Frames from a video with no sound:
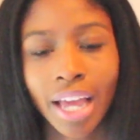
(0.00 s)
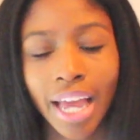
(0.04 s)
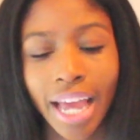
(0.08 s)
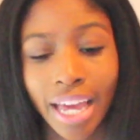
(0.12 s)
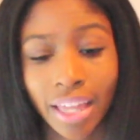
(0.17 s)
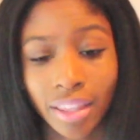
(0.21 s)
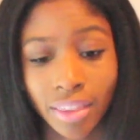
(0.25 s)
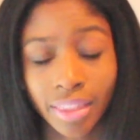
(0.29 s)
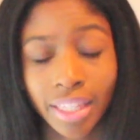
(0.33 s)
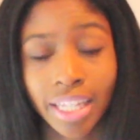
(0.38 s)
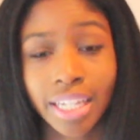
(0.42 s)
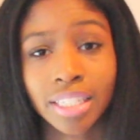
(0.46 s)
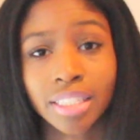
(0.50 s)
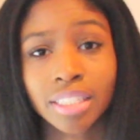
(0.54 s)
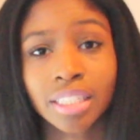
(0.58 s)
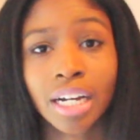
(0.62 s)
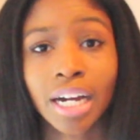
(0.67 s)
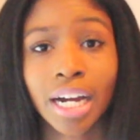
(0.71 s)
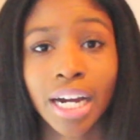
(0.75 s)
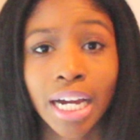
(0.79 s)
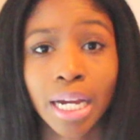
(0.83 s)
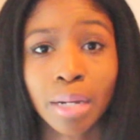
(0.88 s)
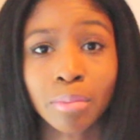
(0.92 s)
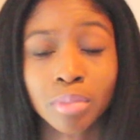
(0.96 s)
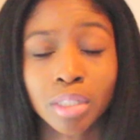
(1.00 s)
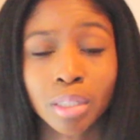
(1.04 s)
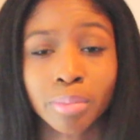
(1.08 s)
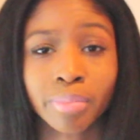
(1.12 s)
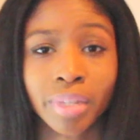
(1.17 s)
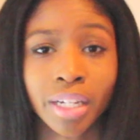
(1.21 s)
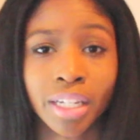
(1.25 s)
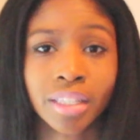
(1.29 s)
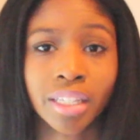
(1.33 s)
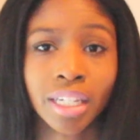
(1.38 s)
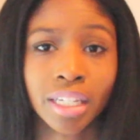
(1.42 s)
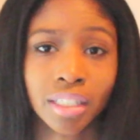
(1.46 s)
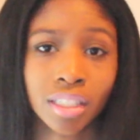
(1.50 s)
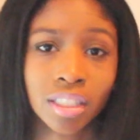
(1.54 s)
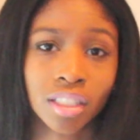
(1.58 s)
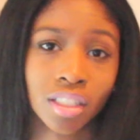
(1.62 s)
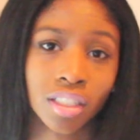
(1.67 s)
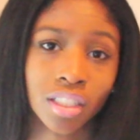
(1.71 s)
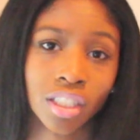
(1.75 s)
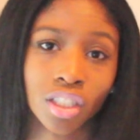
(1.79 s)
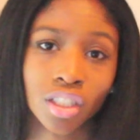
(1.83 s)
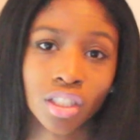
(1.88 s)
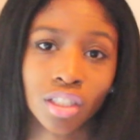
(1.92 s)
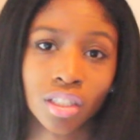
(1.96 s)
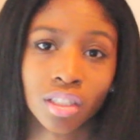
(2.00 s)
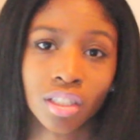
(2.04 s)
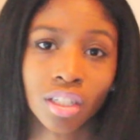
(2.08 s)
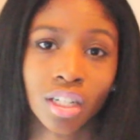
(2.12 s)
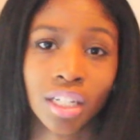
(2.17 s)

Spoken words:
at that time to make that decision.